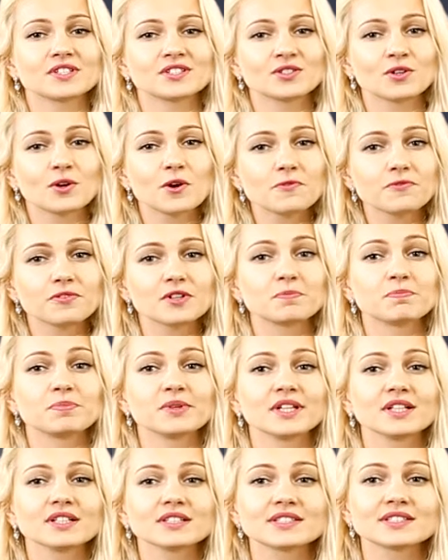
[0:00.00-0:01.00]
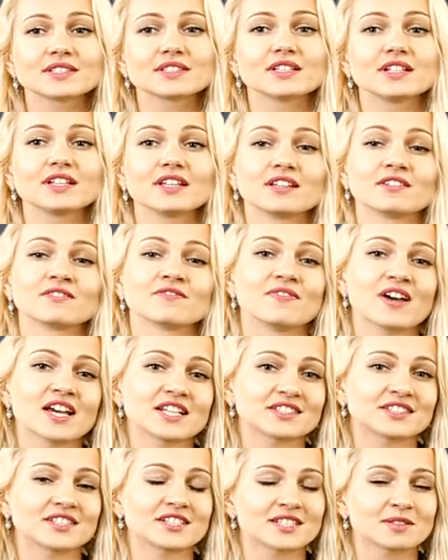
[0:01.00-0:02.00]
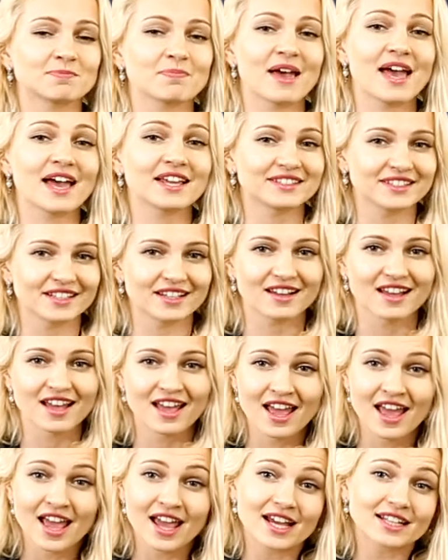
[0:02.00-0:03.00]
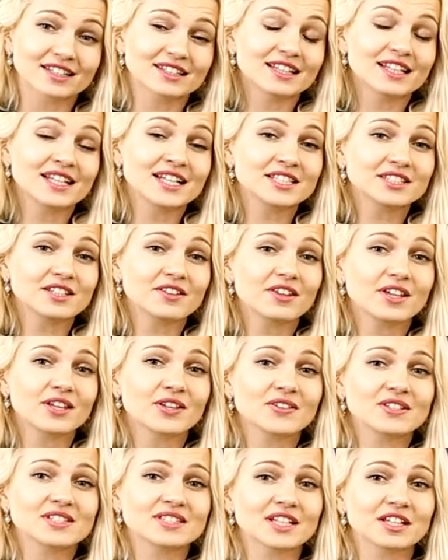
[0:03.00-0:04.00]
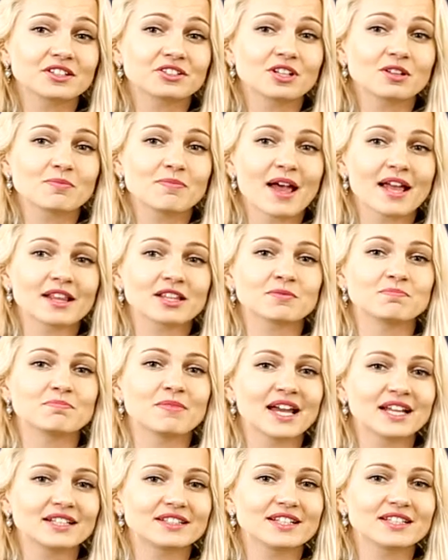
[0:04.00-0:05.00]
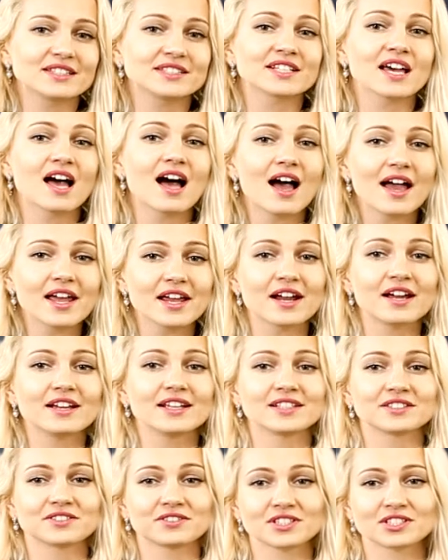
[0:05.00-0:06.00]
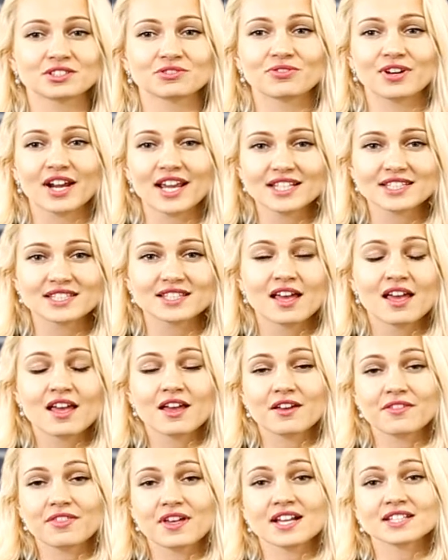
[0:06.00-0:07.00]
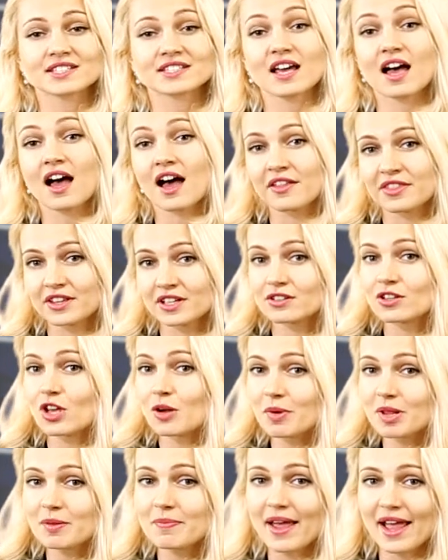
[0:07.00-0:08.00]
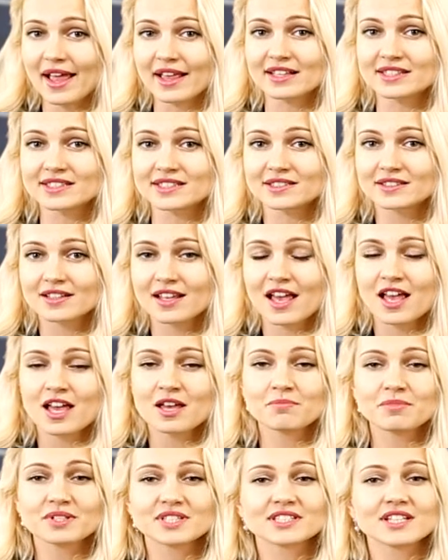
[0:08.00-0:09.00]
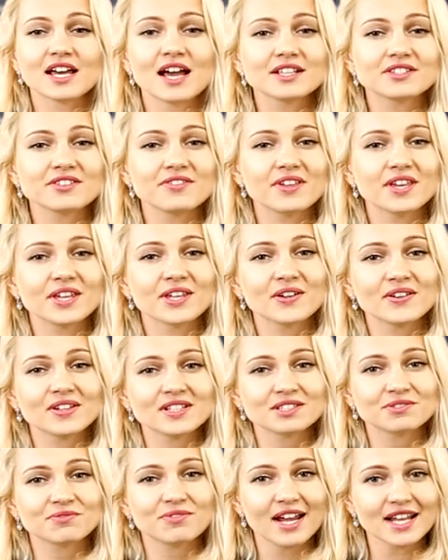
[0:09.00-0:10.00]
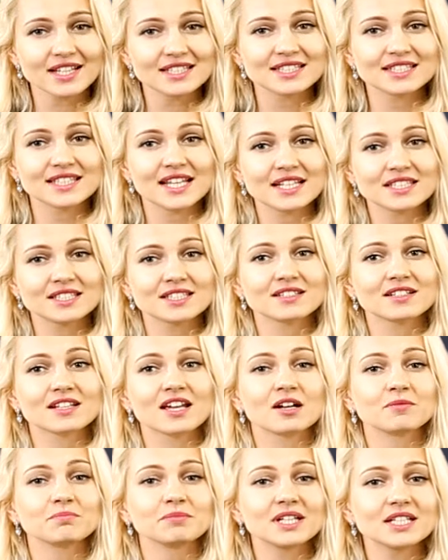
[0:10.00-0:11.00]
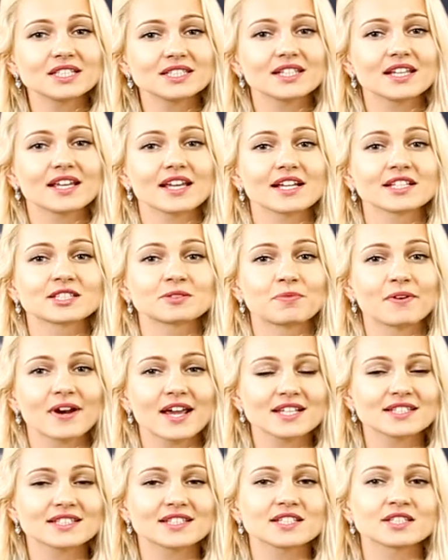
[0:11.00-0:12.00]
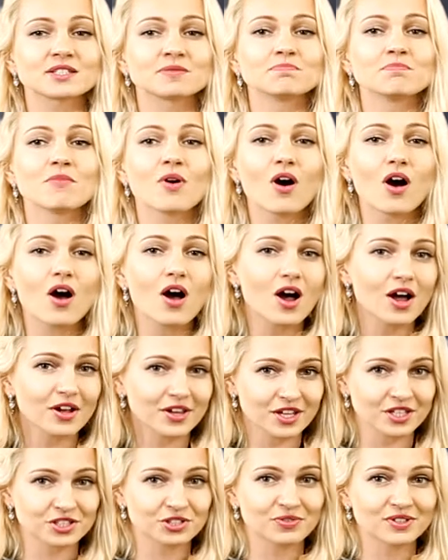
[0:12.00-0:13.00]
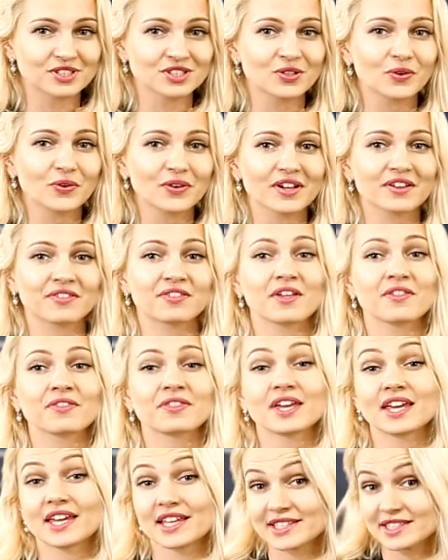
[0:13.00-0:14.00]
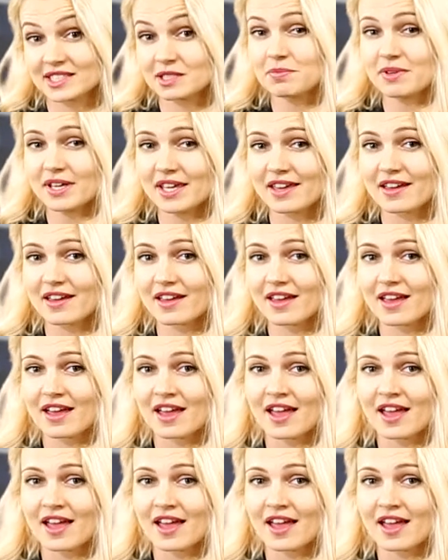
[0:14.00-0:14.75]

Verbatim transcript: Reserve appeals investors better. At least the US Central Bank maintains higher interest rates, thus other global banks. Besides, the US rate setting committee expresses more hawkish rhetoric than the ECB.